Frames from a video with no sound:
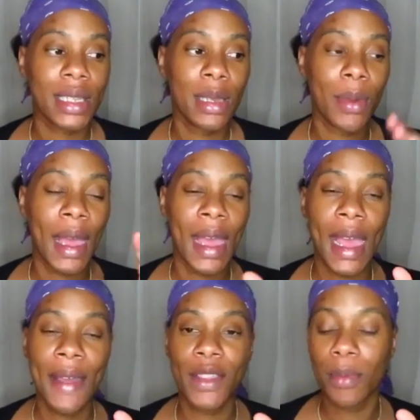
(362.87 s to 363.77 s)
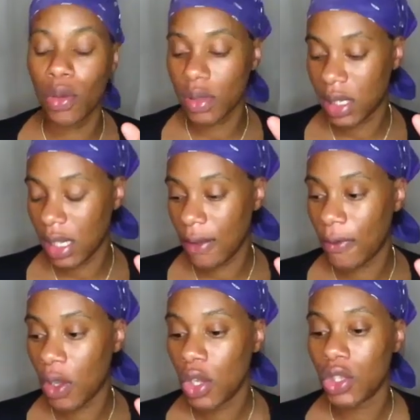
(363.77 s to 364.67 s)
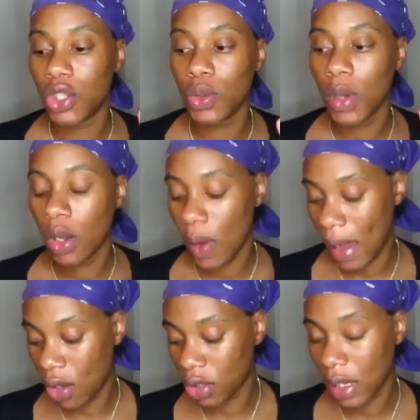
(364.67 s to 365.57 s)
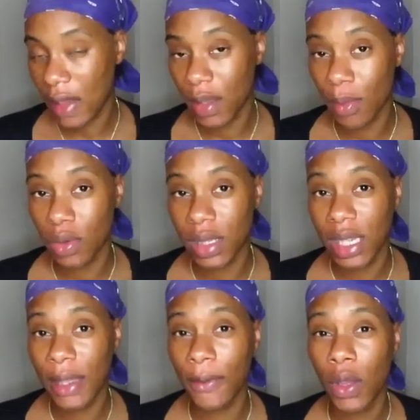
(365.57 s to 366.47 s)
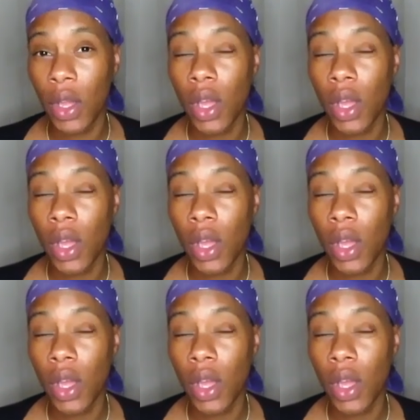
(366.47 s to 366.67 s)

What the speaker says: clip. I have the Motif Duo. I also have the Motif